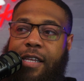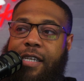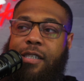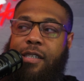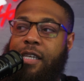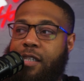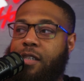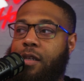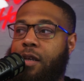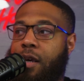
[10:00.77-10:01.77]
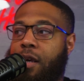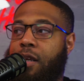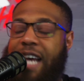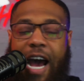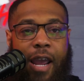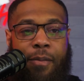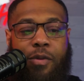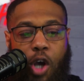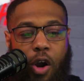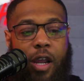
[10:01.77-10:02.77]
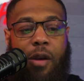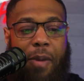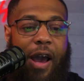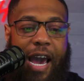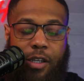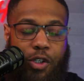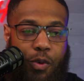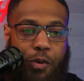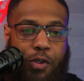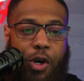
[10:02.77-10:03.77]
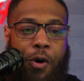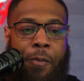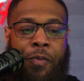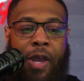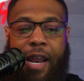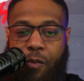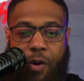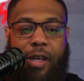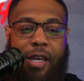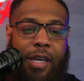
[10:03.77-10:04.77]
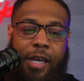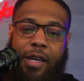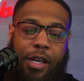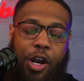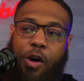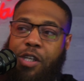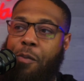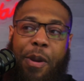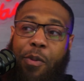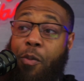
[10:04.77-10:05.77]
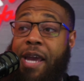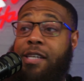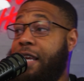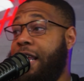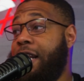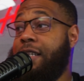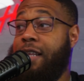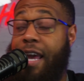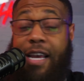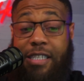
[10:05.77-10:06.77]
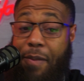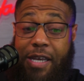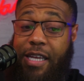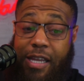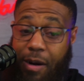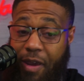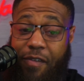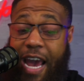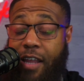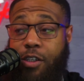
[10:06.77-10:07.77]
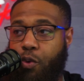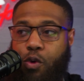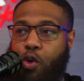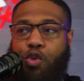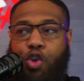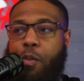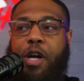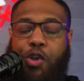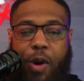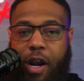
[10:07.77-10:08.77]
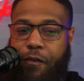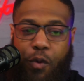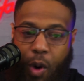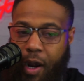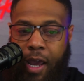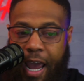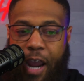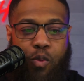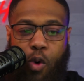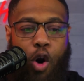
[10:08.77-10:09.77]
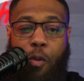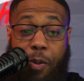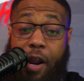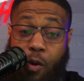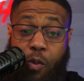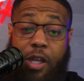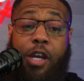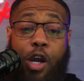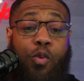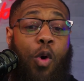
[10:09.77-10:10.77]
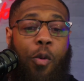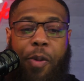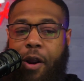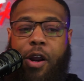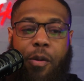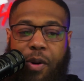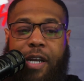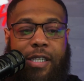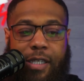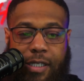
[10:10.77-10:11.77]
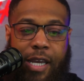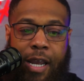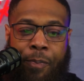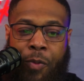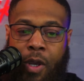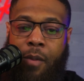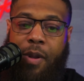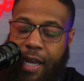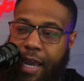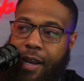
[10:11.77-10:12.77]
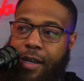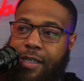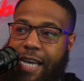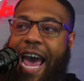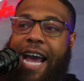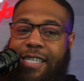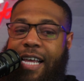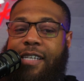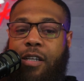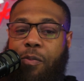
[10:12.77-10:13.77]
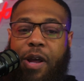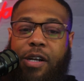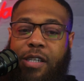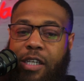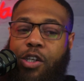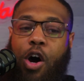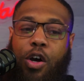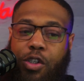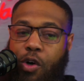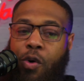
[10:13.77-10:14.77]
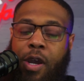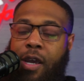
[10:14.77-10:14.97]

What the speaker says: of this time talking about Alex Caruso, and really, some people may say that it's glazed. They may say that I'm giving Alex Caruso too much credit for what a role player, a really good role player, can bring to this team. But again, to add to that, to the players that he's also